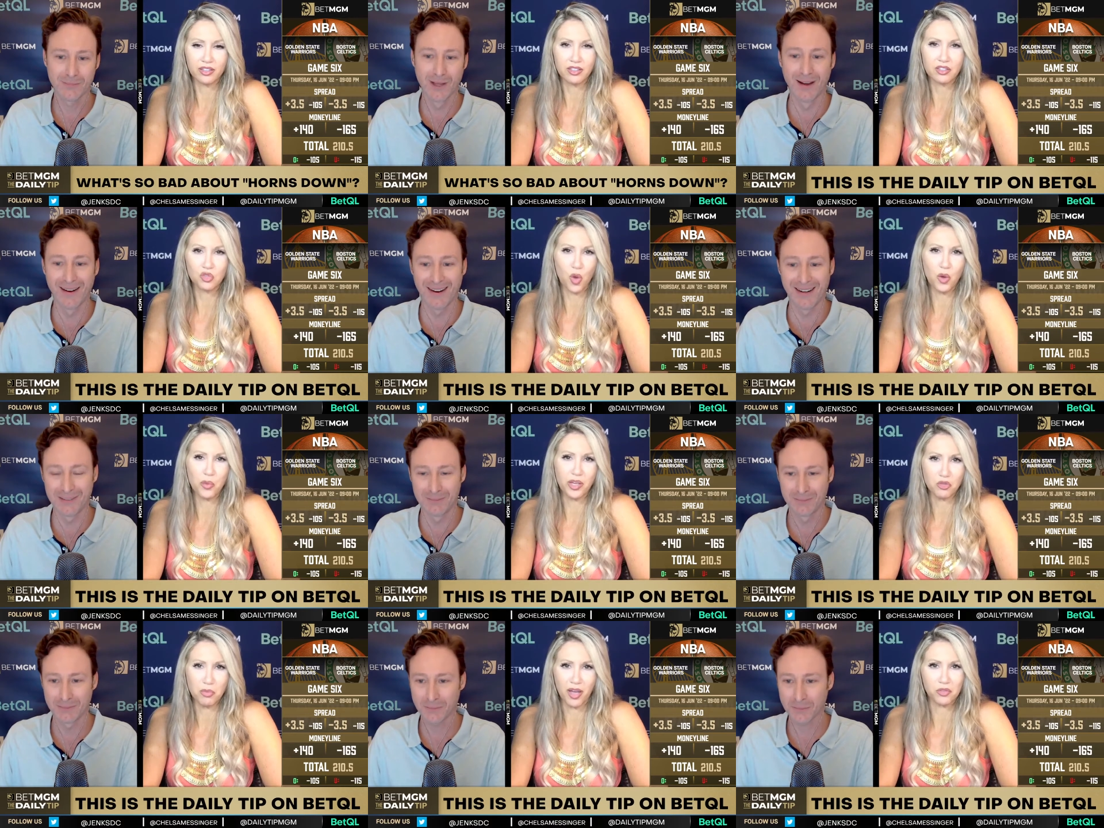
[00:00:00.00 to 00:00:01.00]
Speaker 1: is what we expect
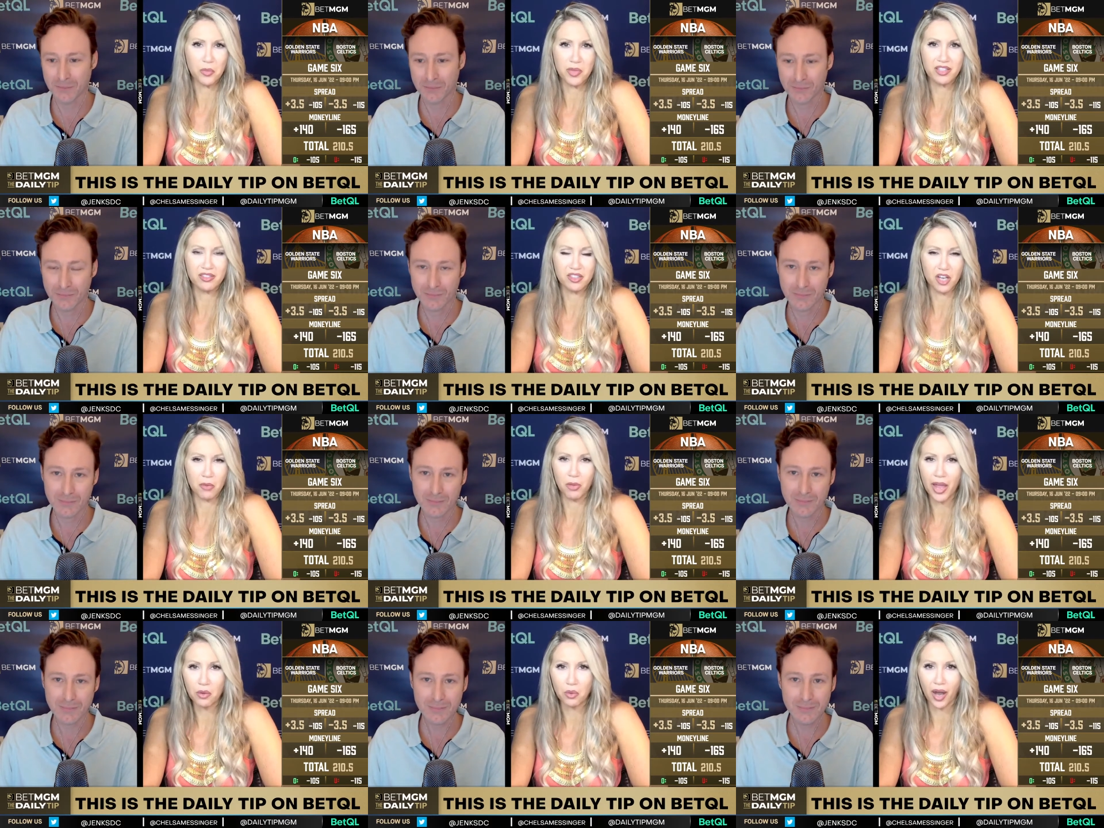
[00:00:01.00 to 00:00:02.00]
from the NCAA,
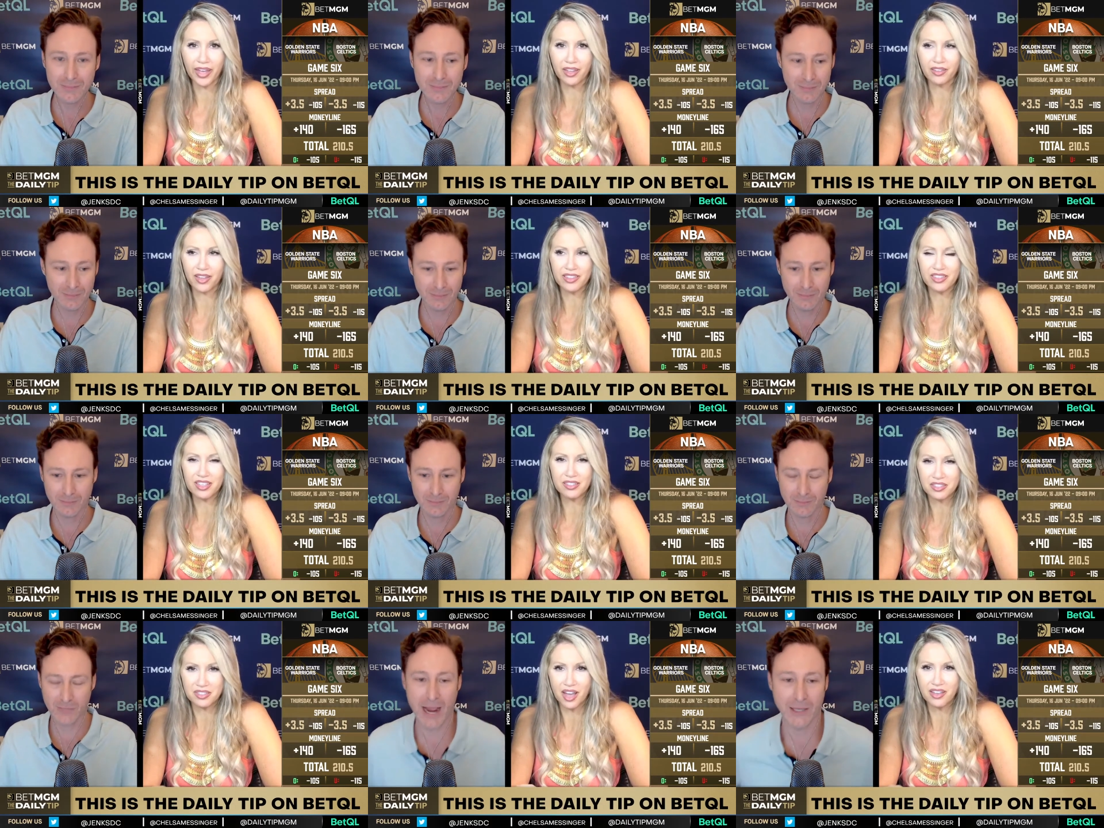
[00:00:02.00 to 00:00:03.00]
right? Like, this
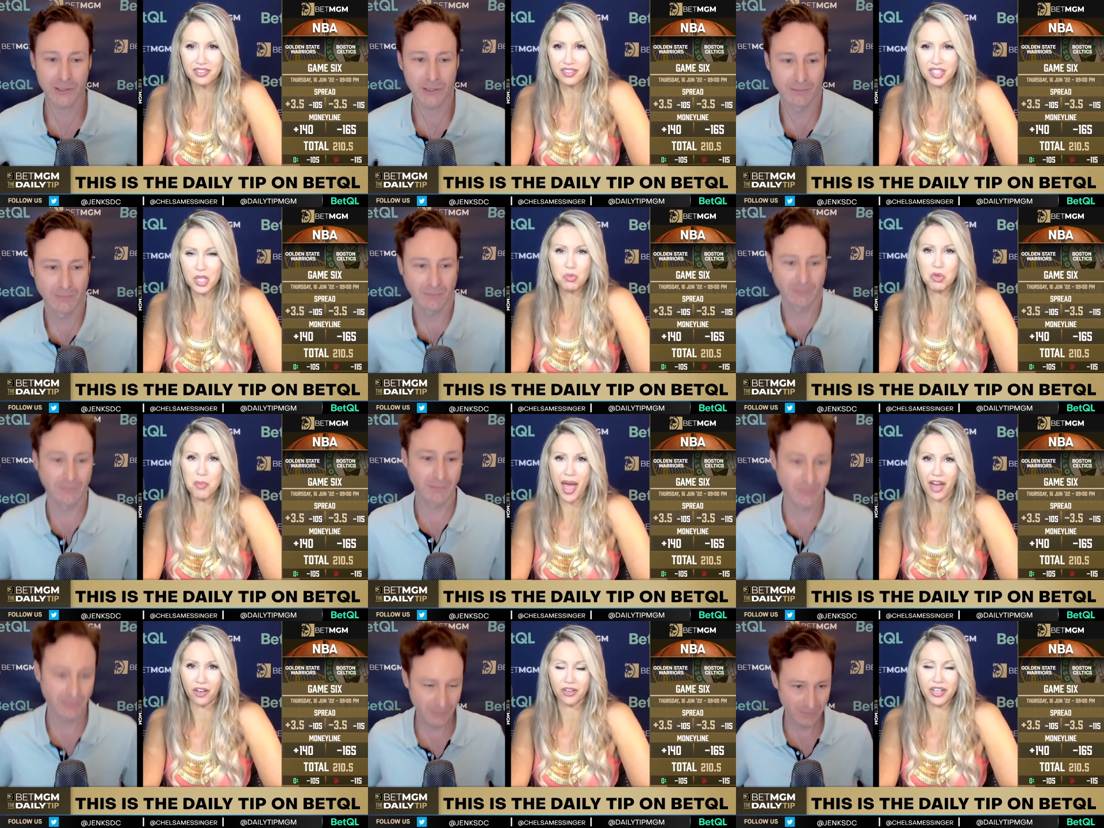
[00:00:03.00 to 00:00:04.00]
doesn't seem to matter
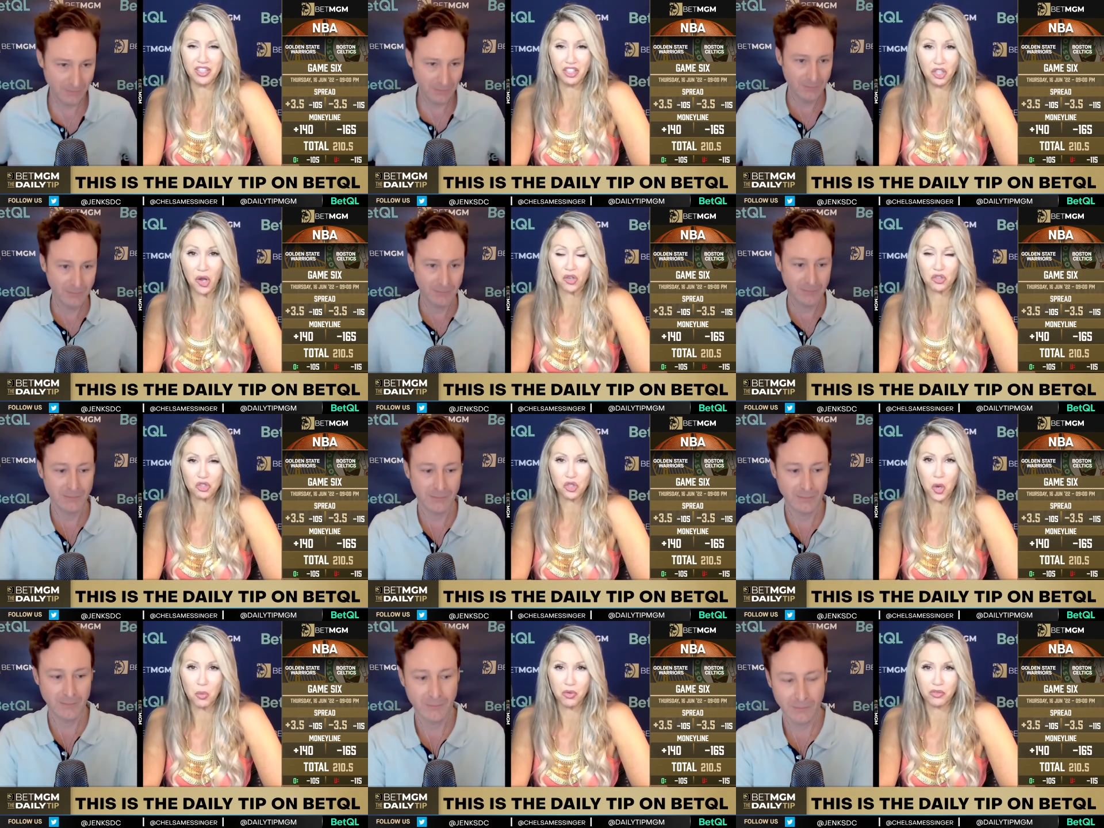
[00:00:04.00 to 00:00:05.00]
in the large scope of
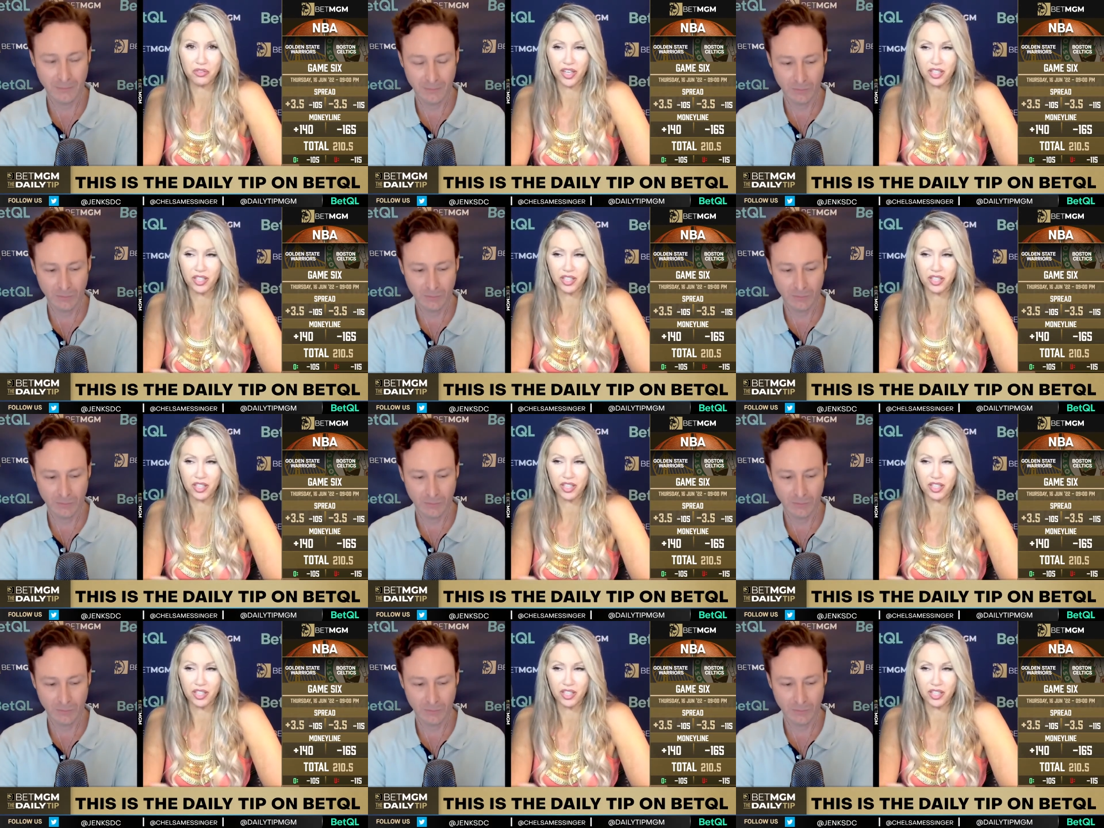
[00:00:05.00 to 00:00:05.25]
things.